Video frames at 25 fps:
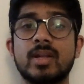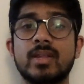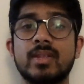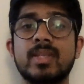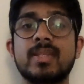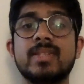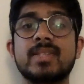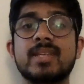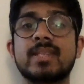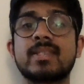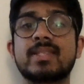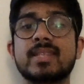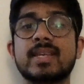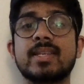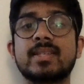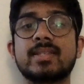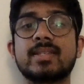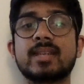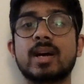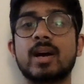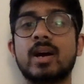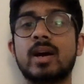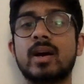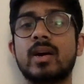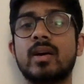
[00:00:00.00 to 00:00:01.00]
These essays
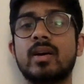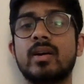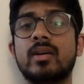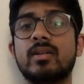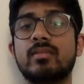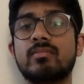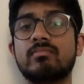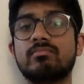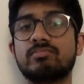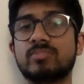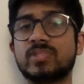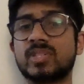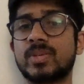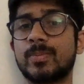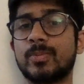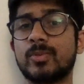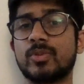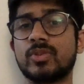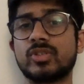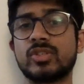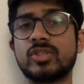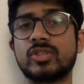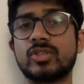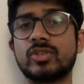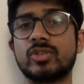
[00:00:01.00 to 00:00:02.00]
are
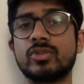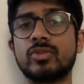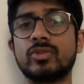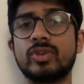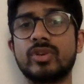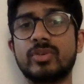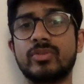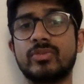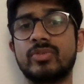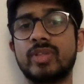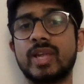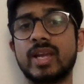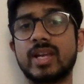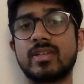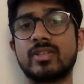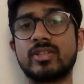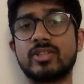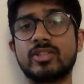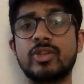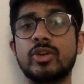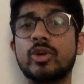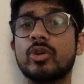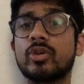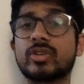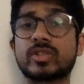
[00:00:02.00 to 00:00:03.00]
supposed to
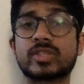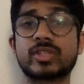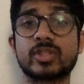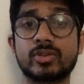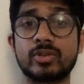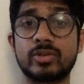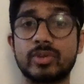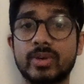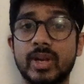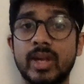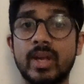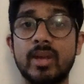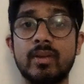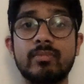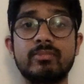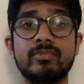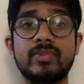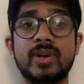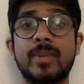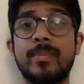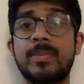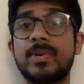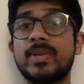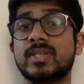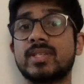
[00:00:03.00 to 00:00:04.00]
reflect your story,
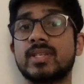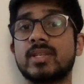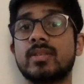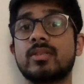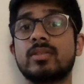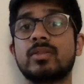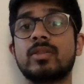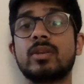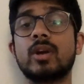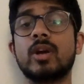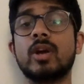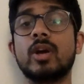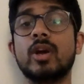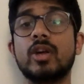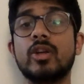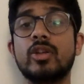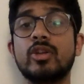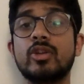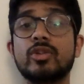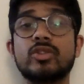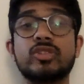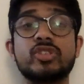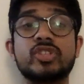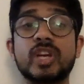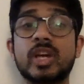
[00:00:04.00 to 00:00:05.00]
represent
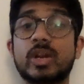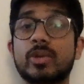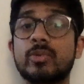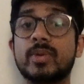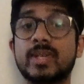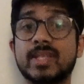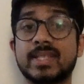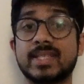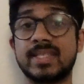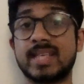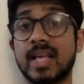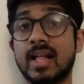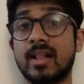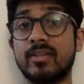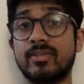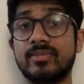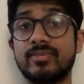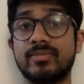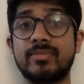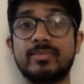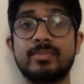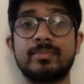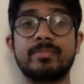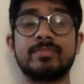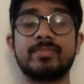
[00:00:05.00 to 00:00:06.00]
your genuine self,
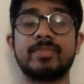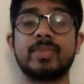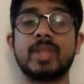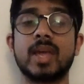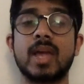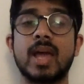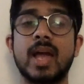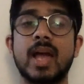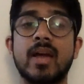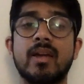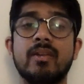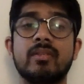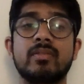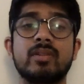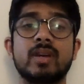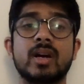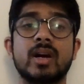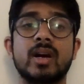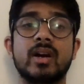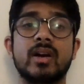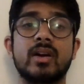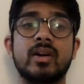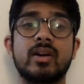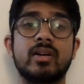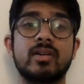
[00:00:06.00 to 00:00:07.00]
and
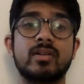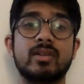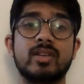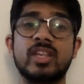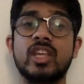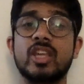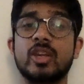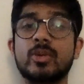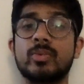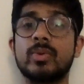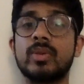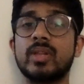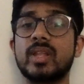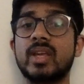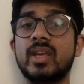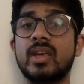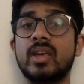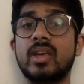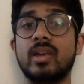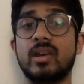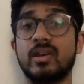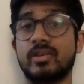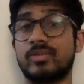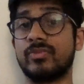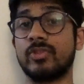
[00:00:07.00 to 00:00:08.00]
are
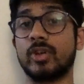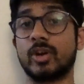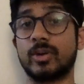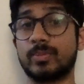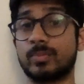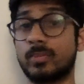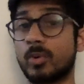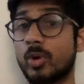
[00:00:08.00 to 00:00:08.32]
equally, if not